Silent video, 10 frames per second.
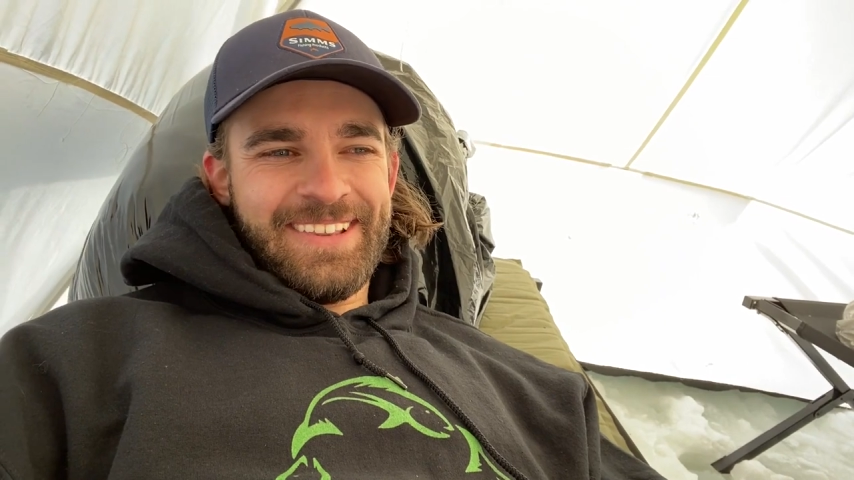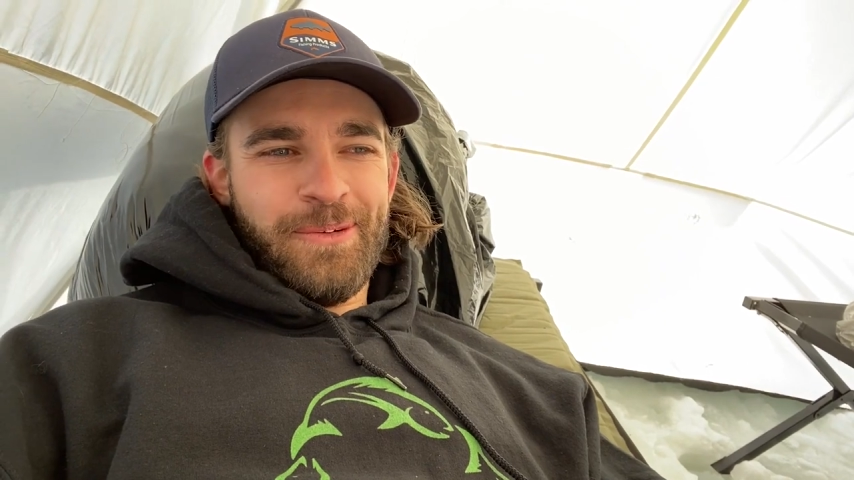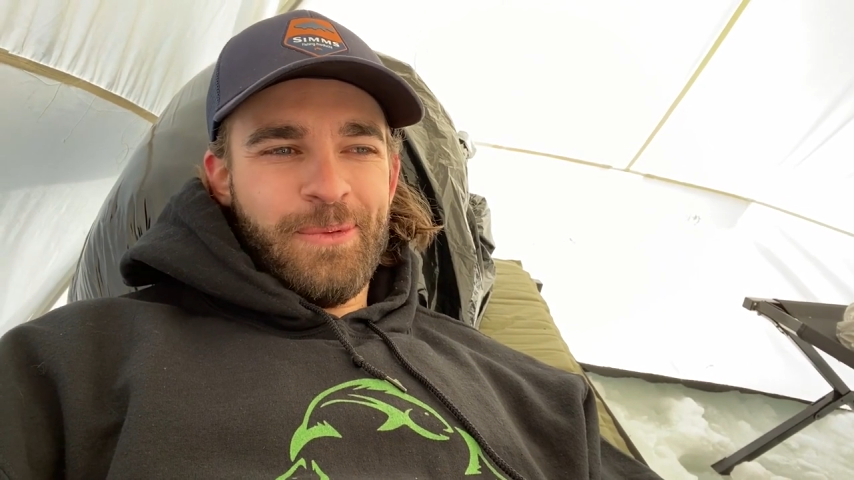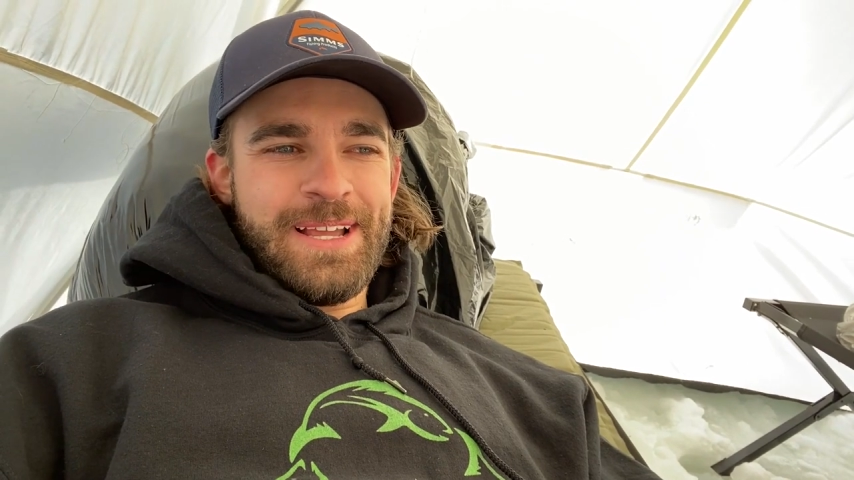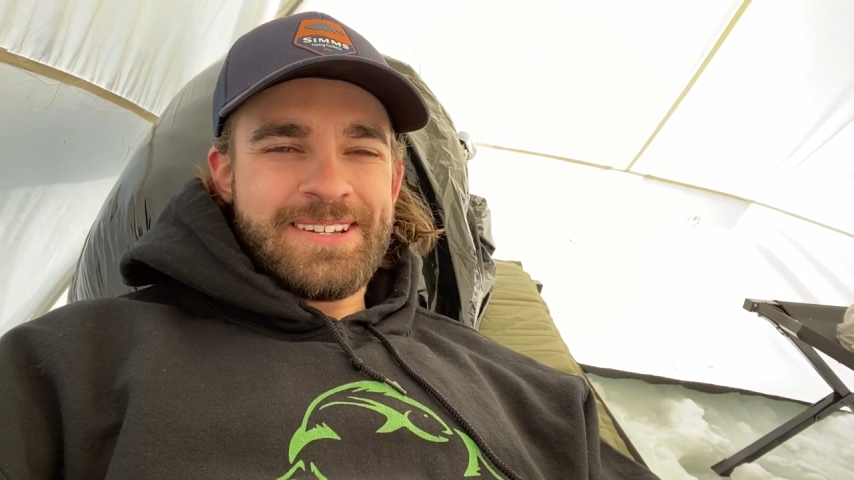
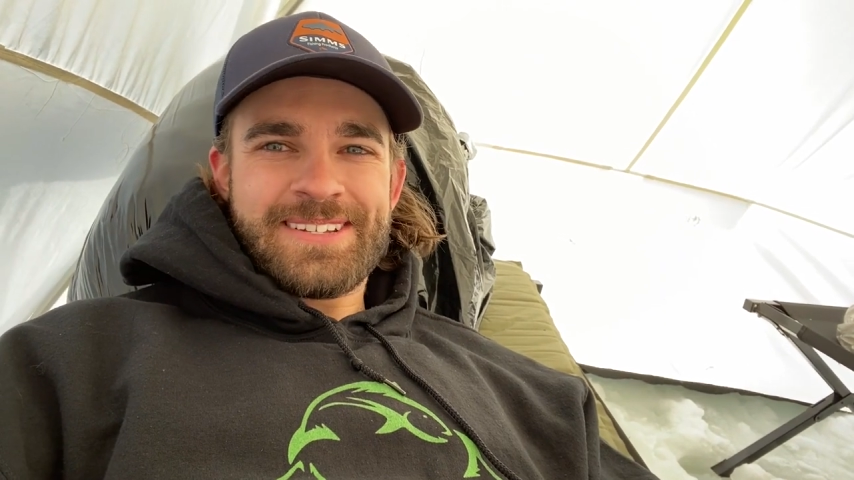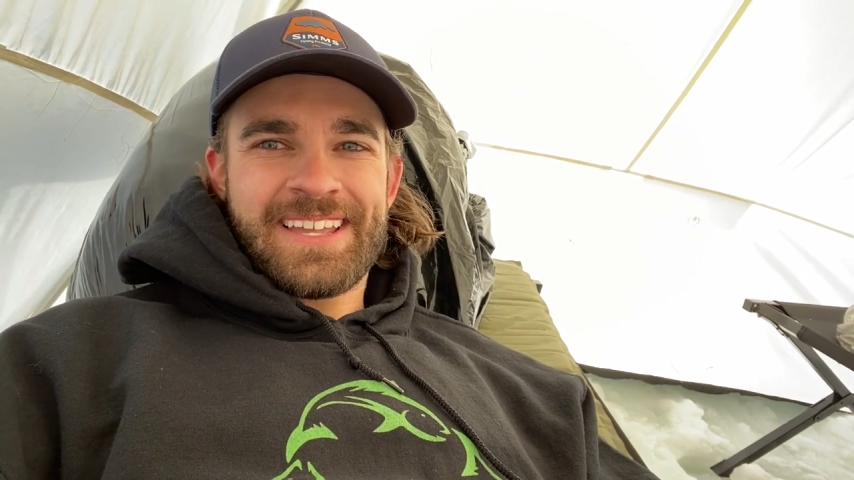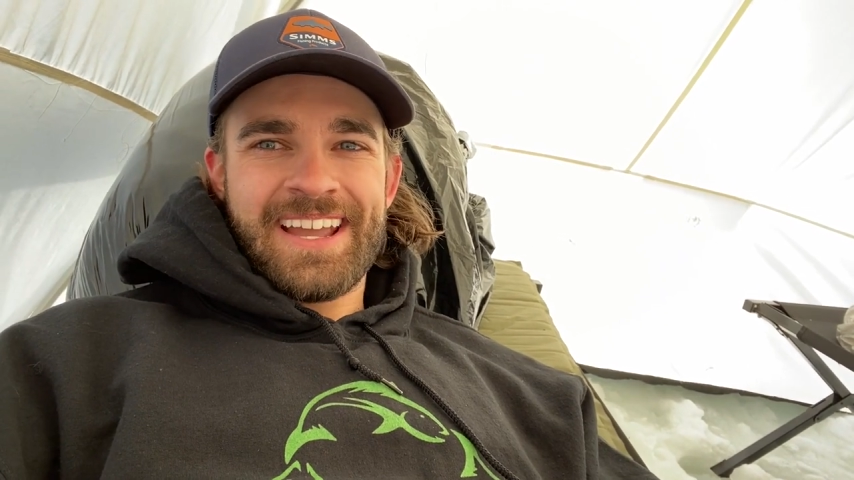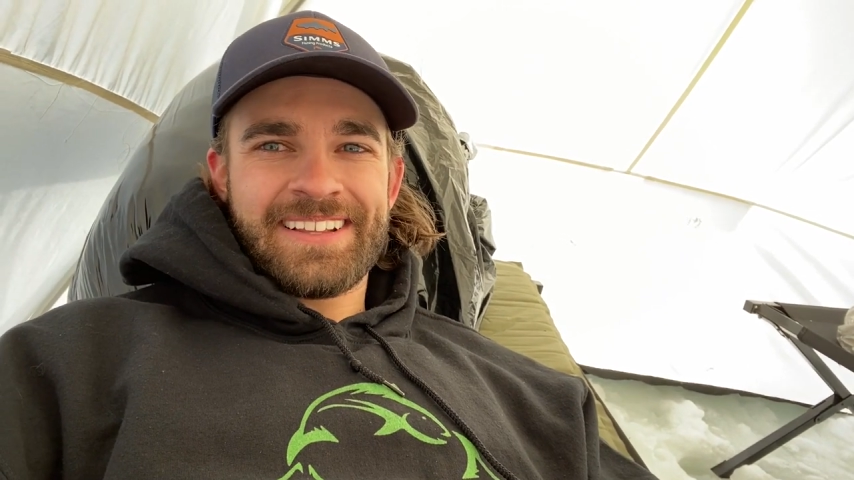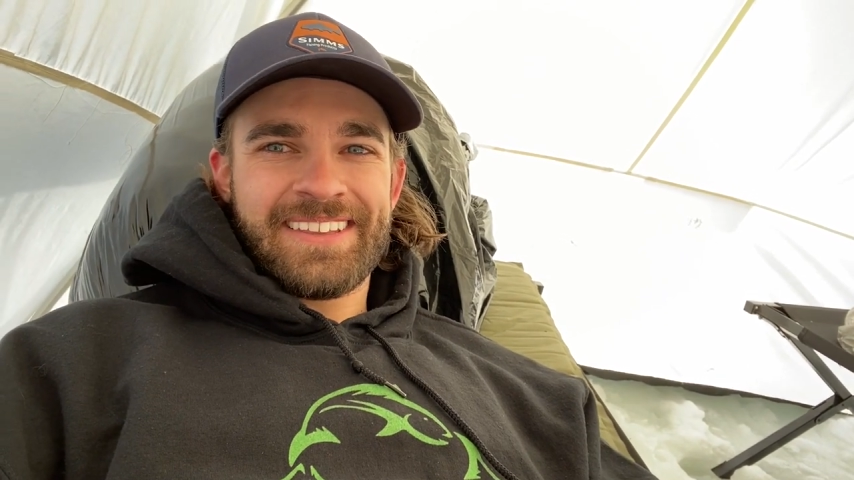the wind
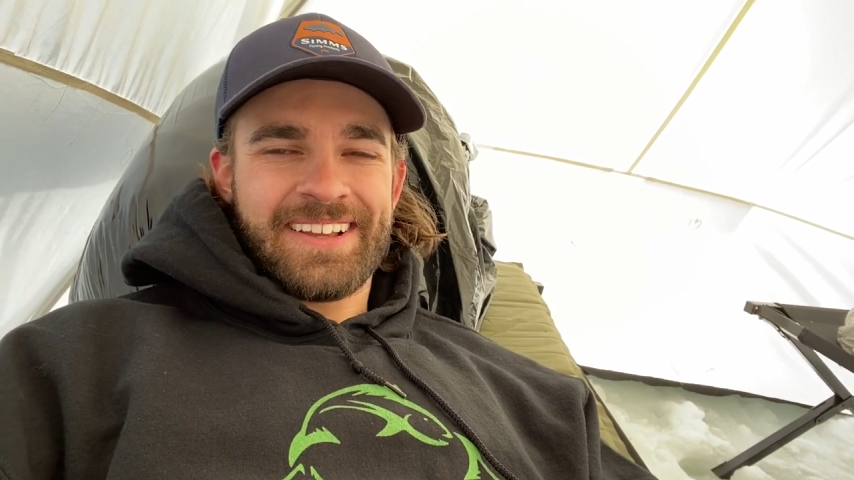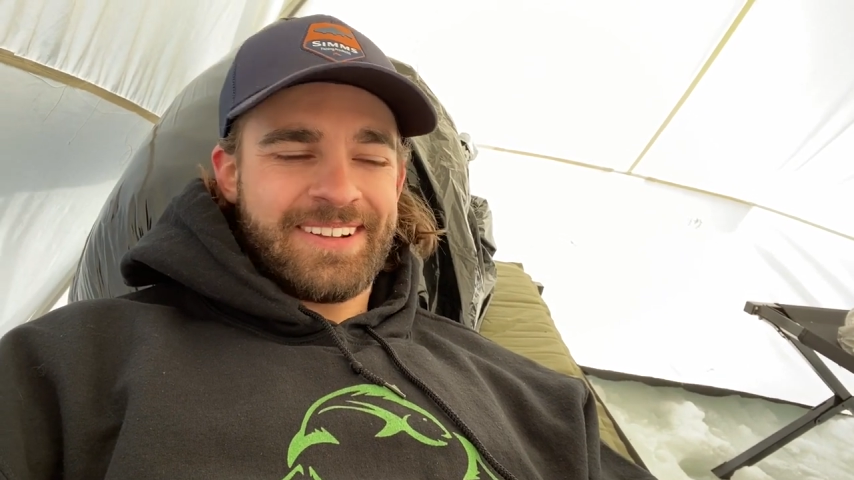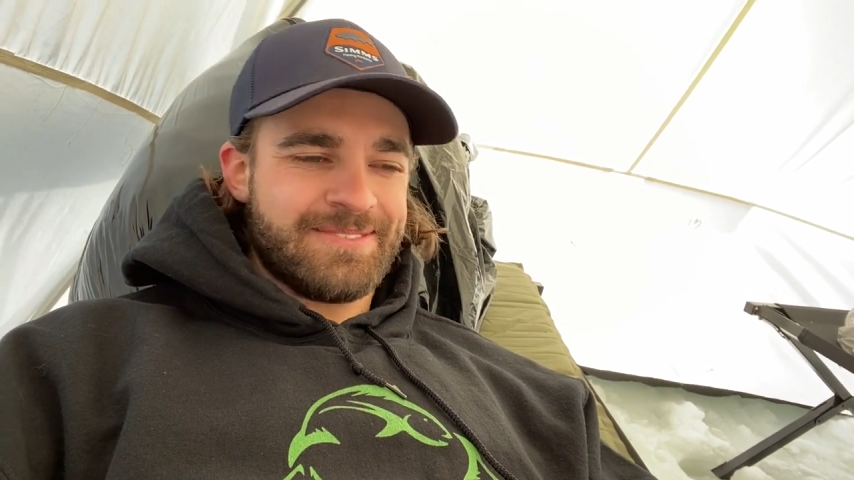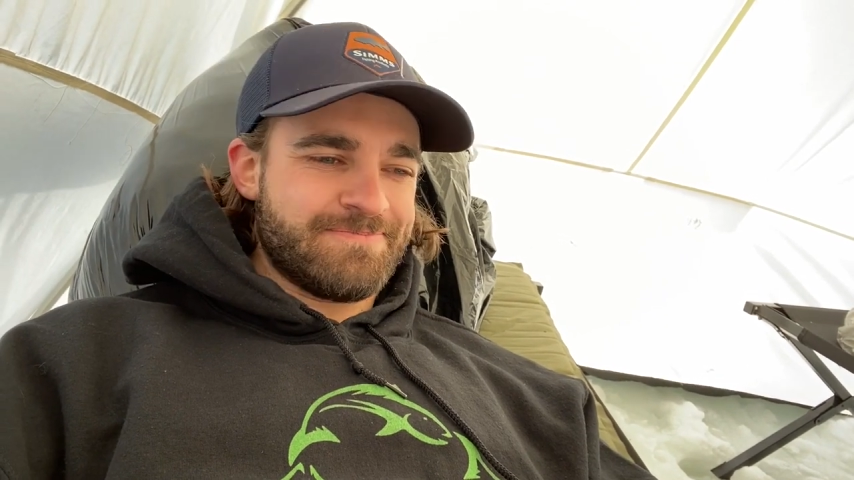just kicked the